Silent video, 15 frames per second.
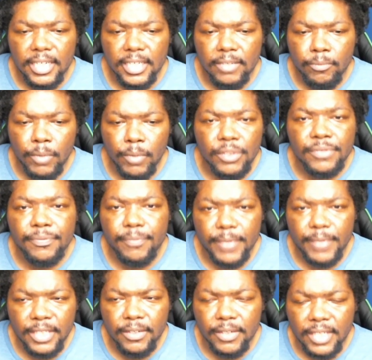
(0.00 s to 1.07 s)
one of those
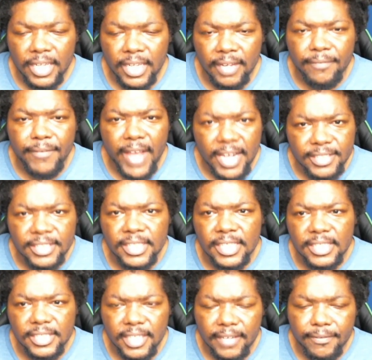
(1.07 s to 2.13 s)
kind of like fashion
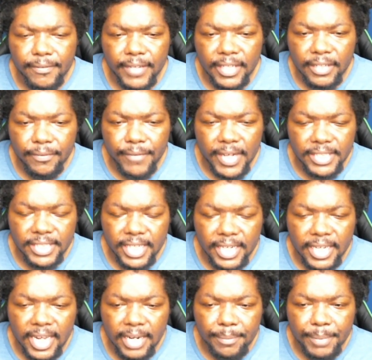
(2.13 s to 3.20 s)
geeks, like fashion head
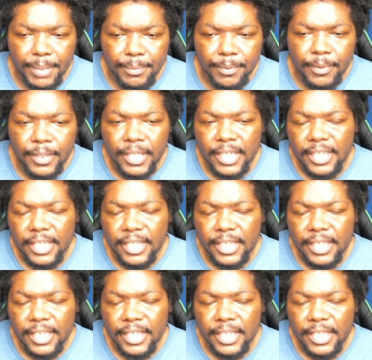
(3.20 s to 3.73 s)
kind of people